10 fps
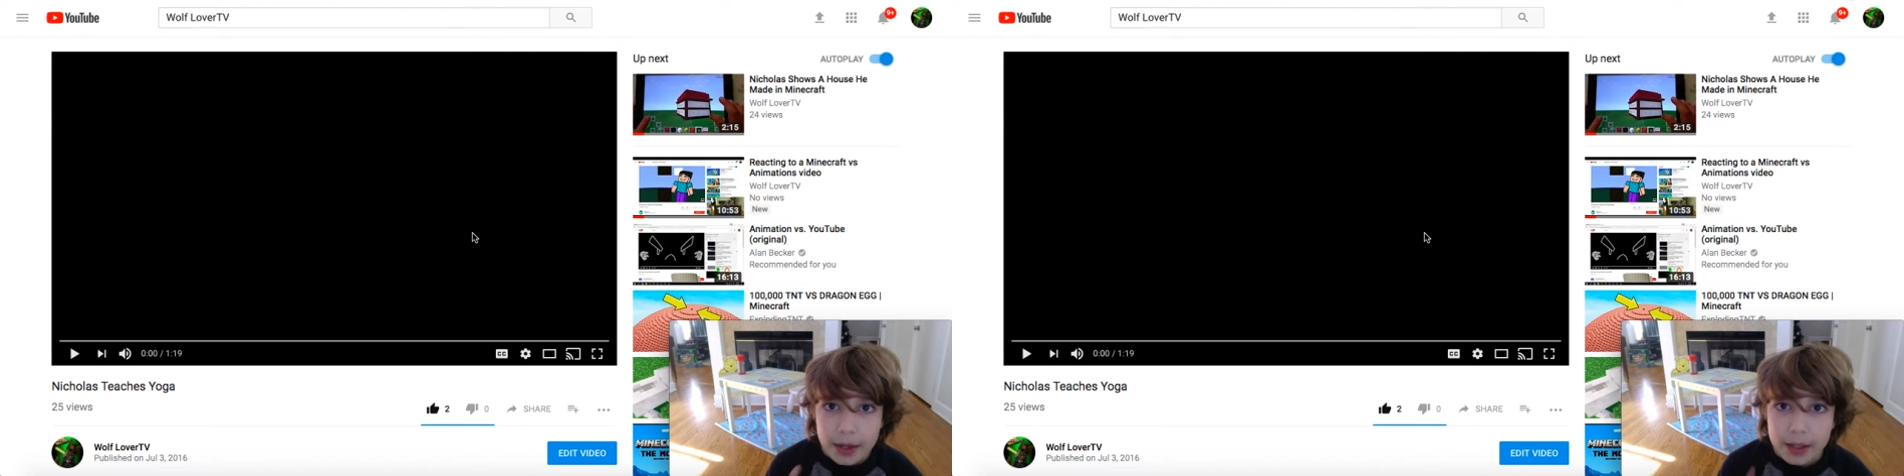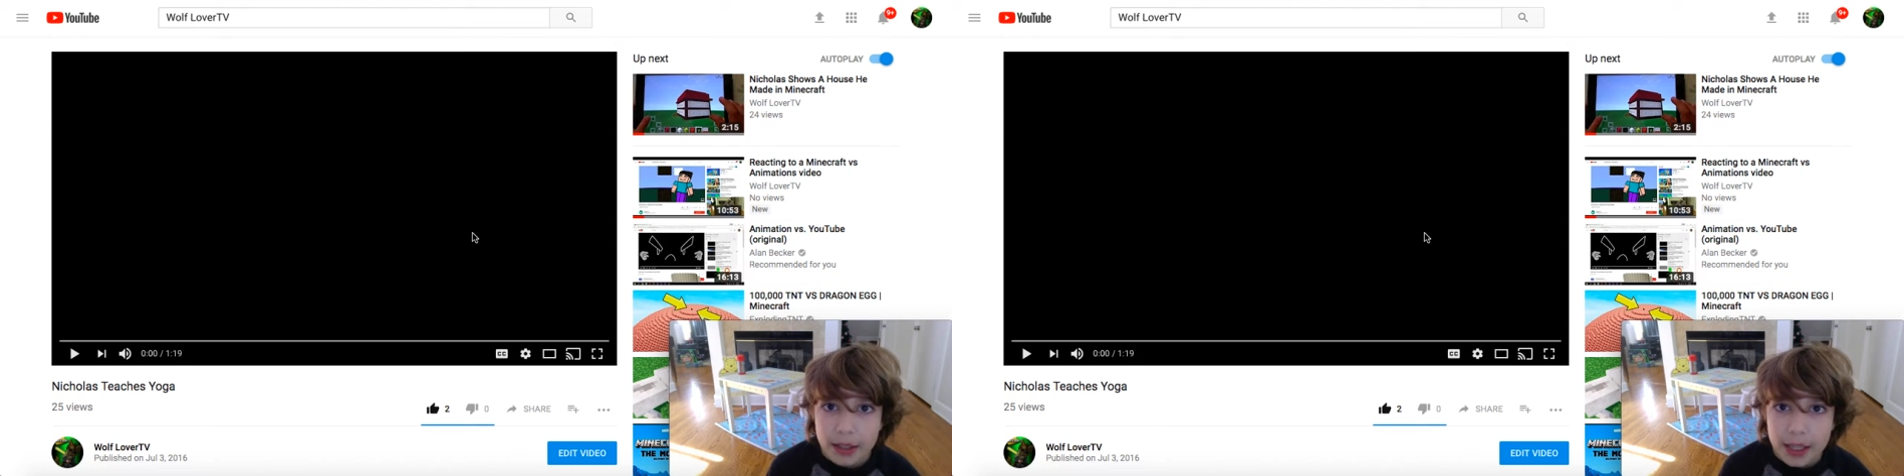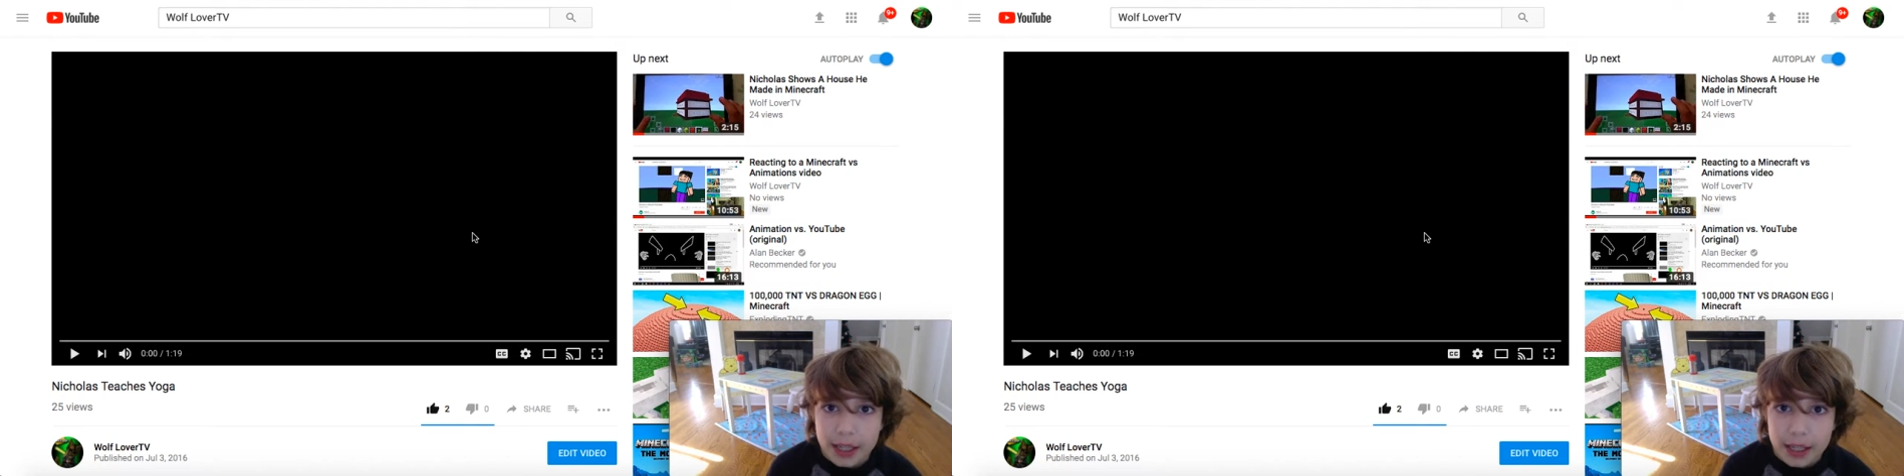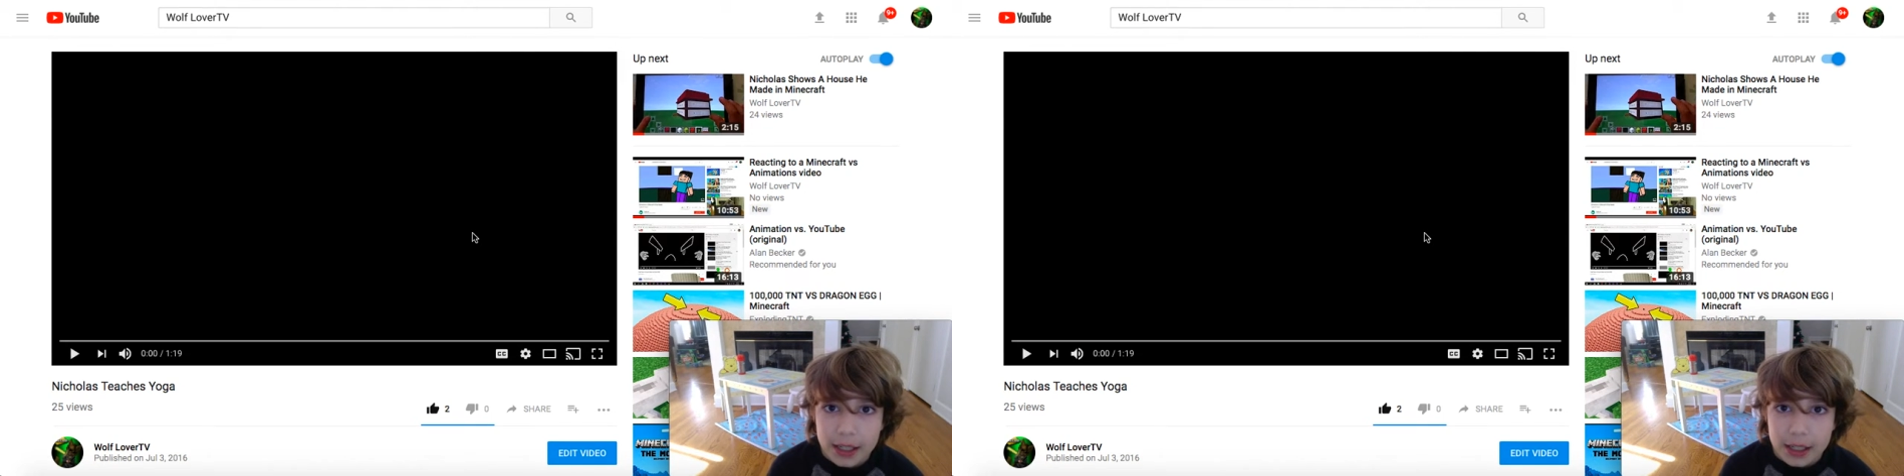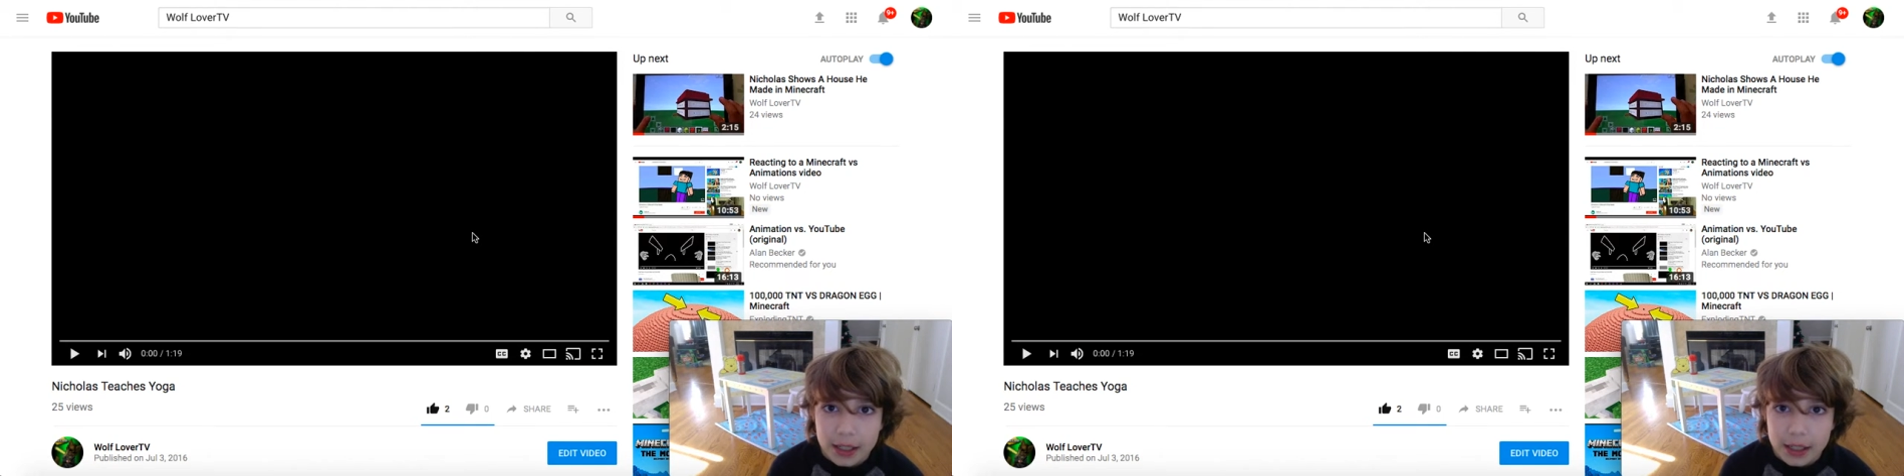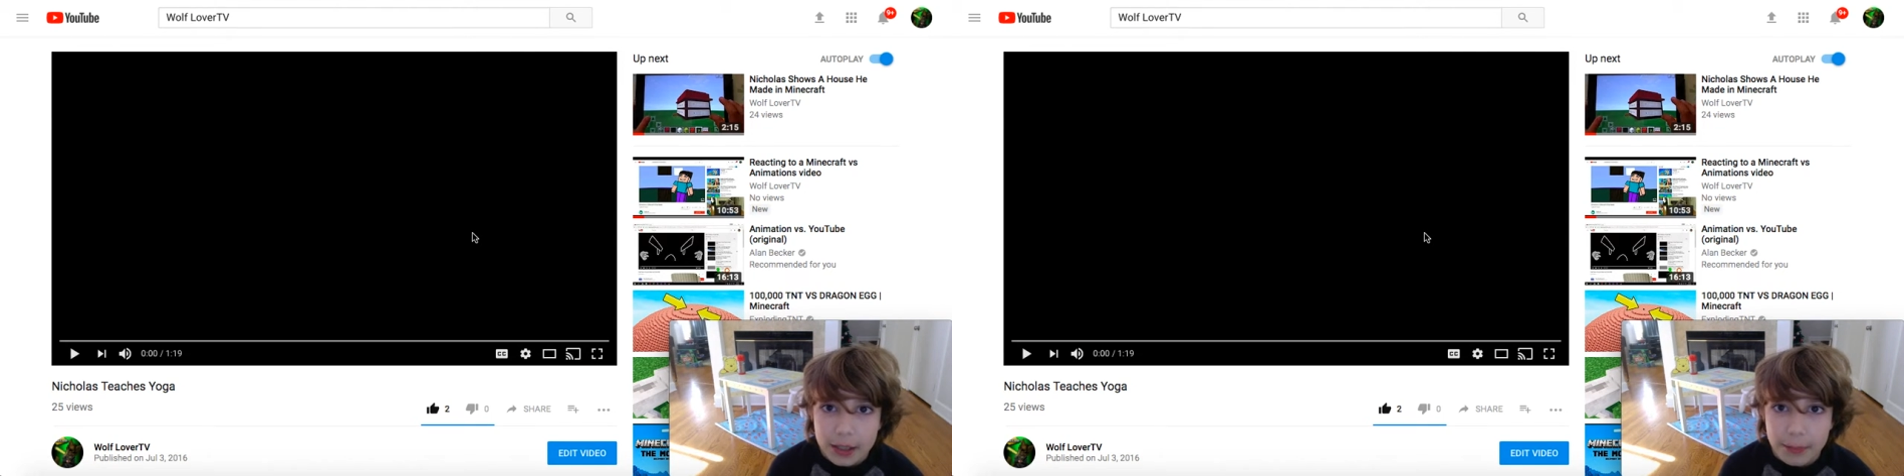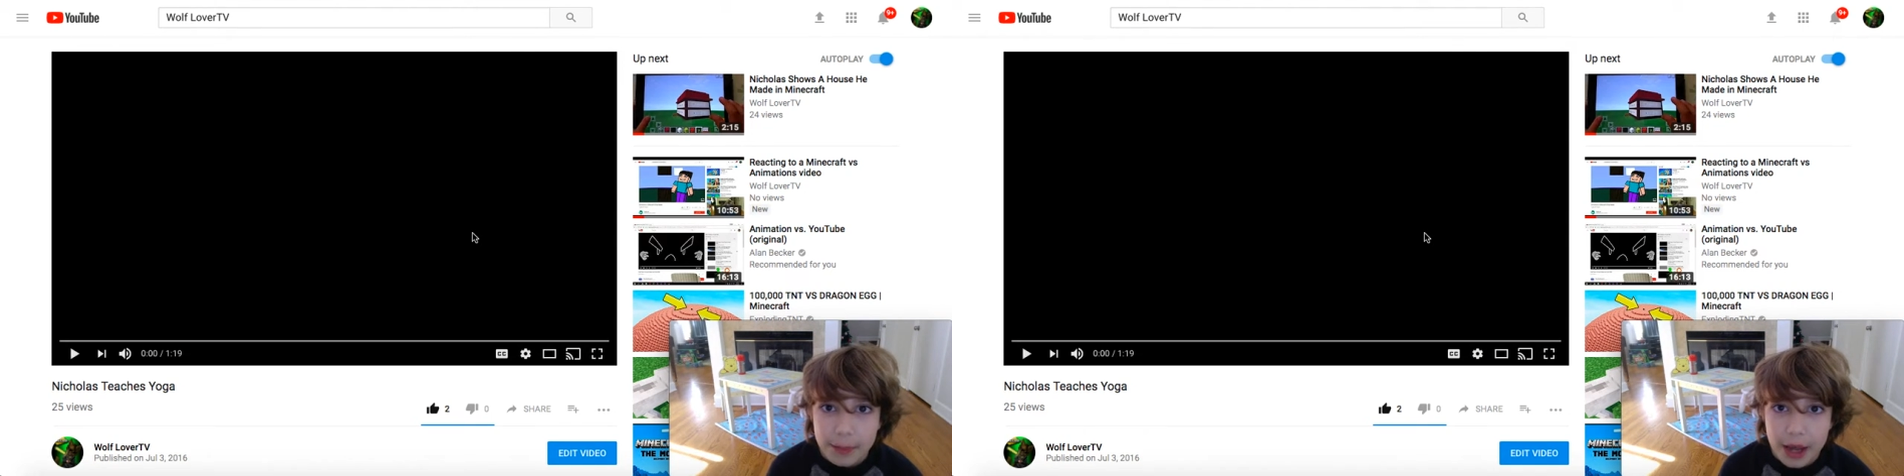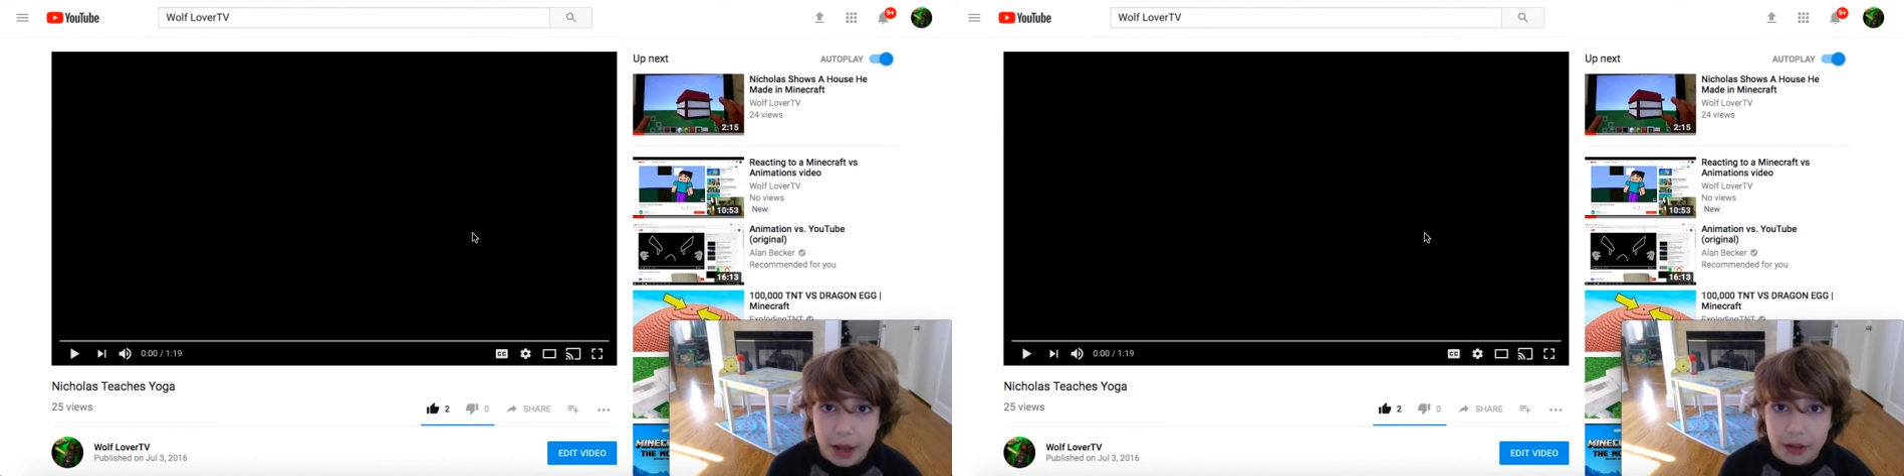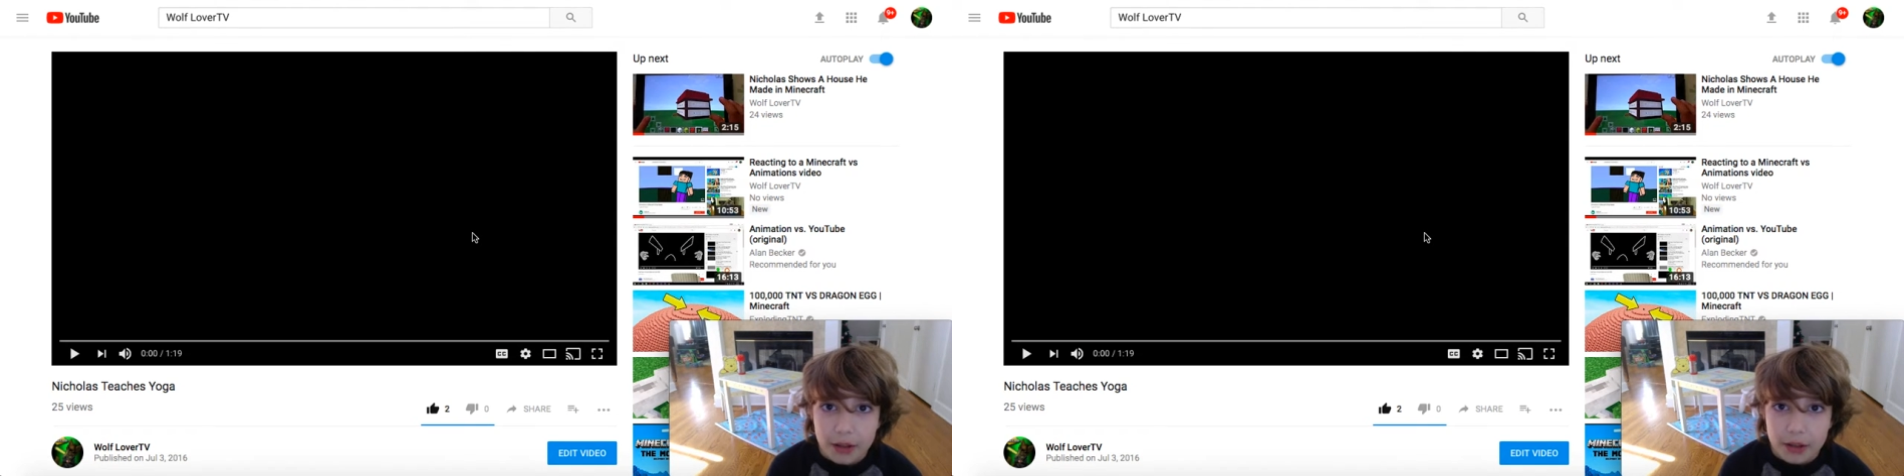click the bell,